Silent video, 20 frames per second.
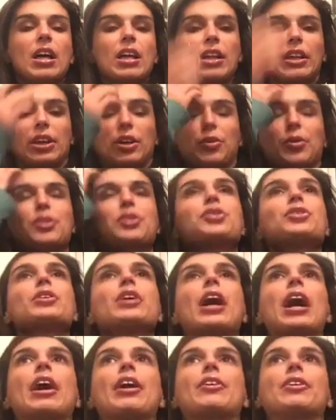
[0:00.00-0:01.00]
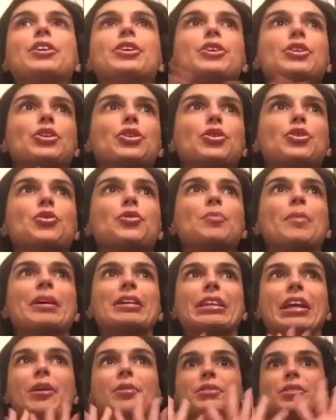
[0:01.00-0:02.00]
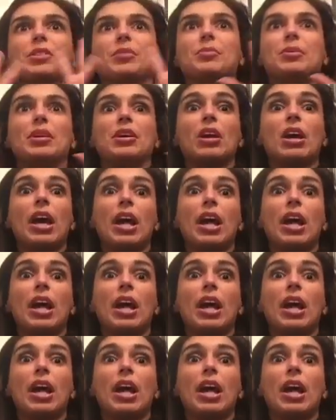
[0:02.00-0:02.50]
Like originally I already knew my day was gonna be